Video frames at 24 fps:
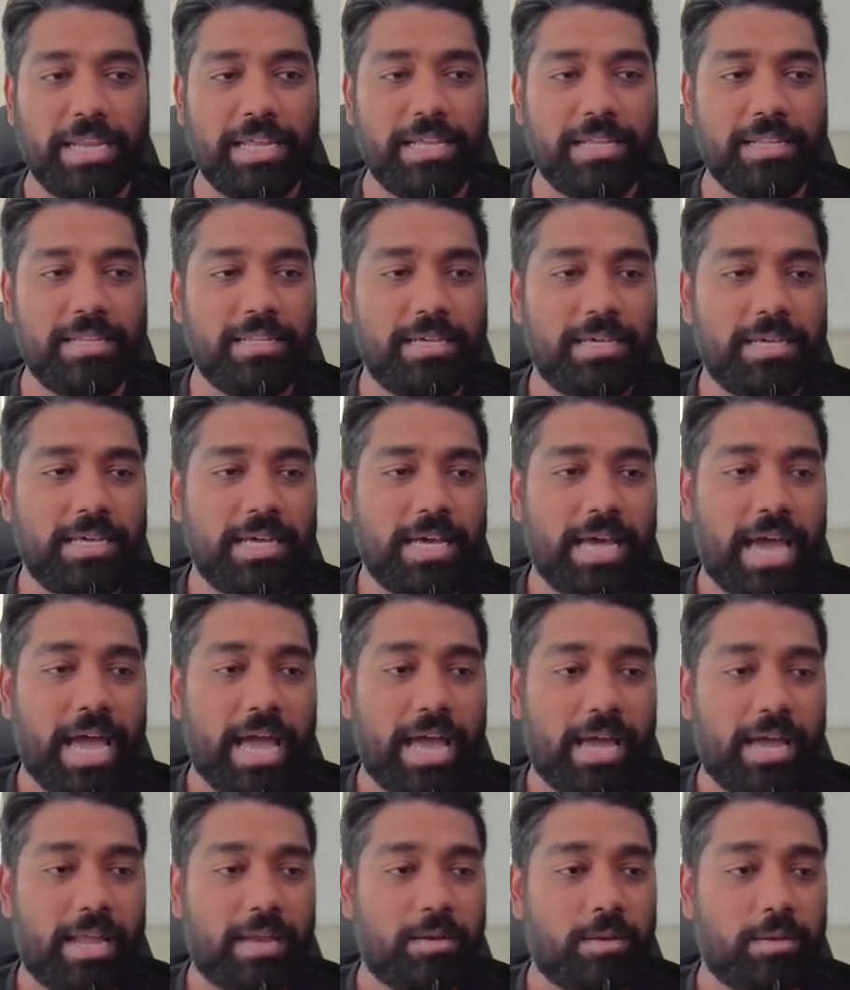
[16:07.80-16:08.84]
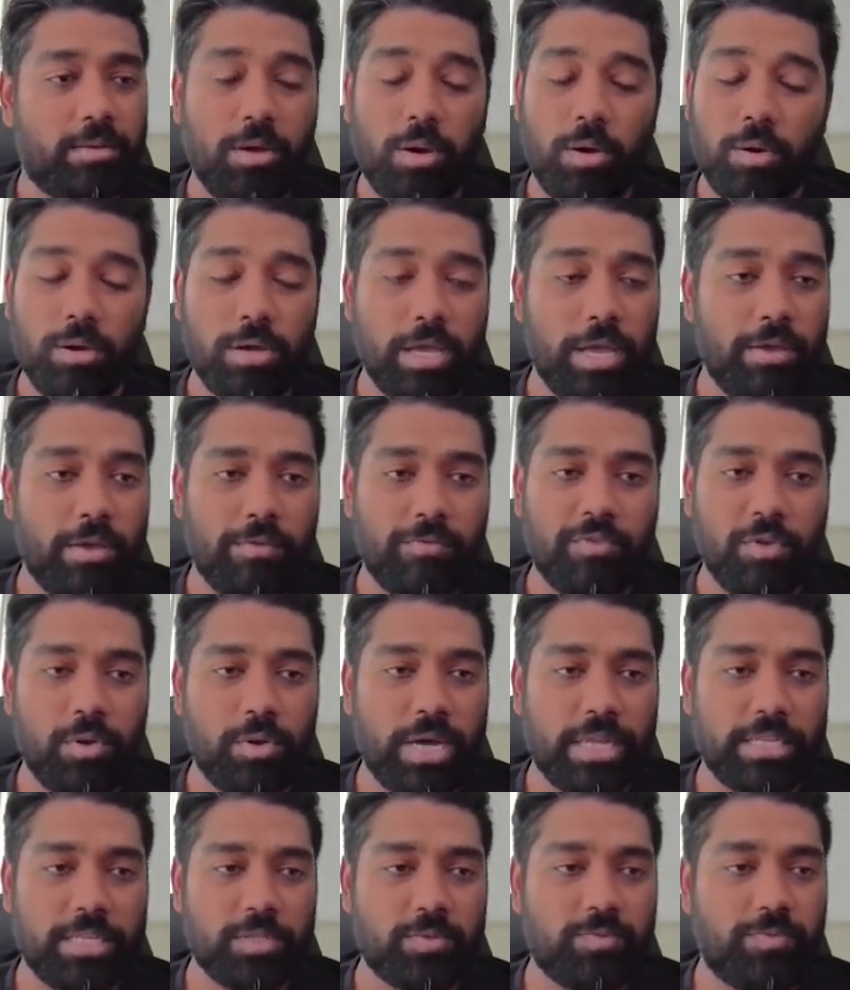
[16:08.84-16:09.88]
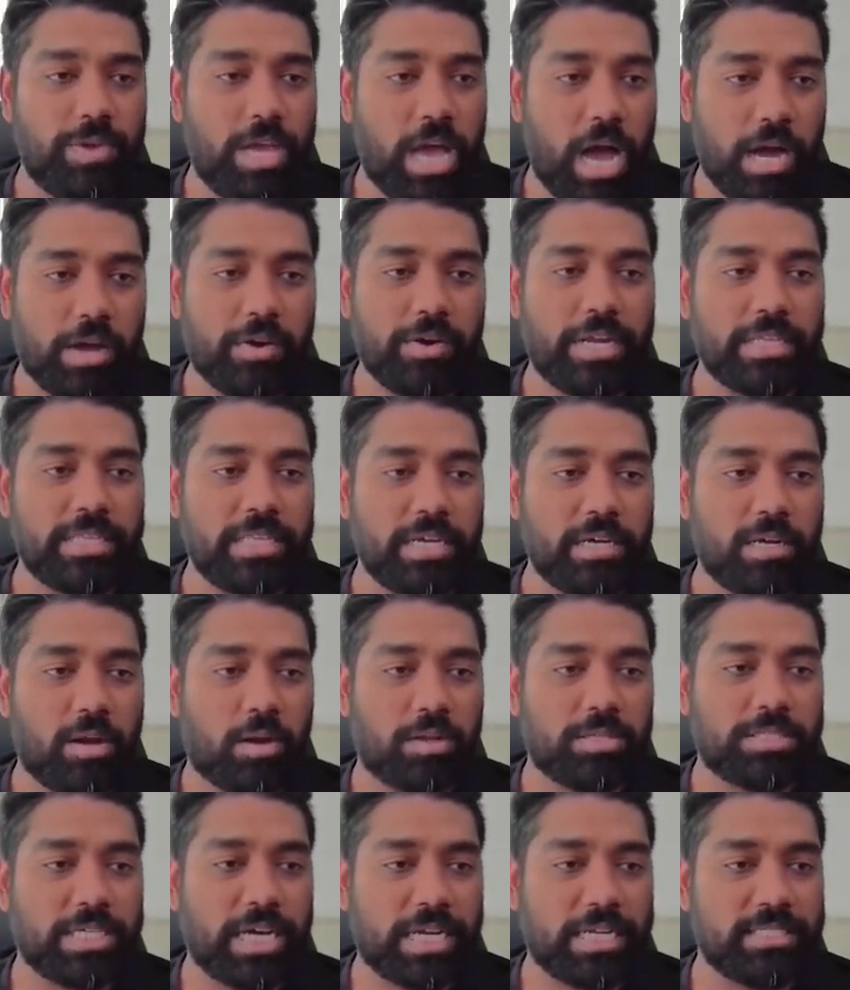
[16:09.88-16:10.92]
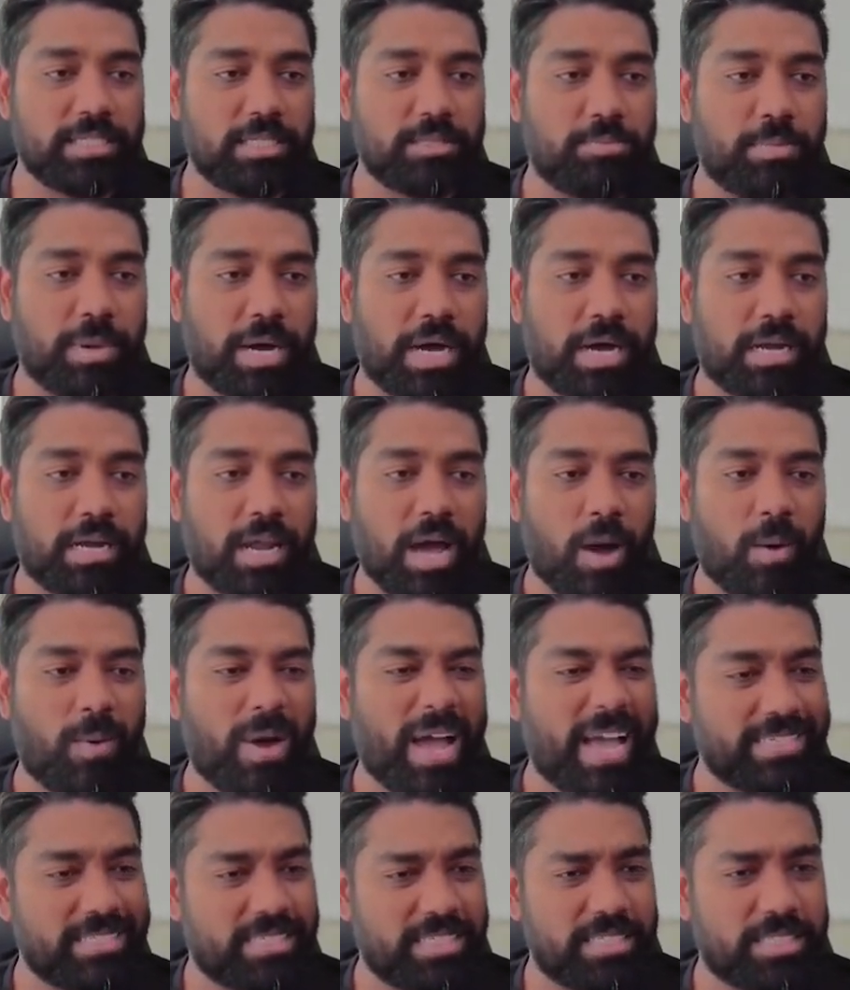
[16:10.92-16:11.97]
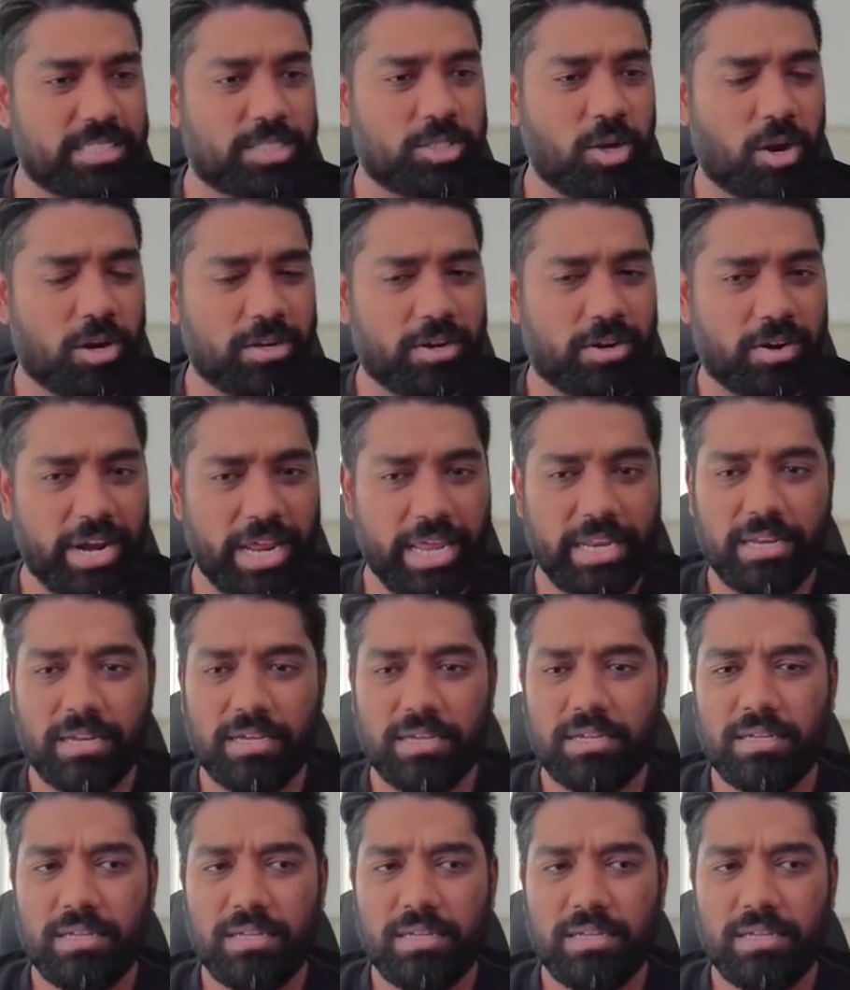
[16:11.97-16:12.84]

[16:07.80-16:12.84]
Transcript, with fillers: nil and yo, if you look at this, we are creating a lot of chances, but our XG is not great.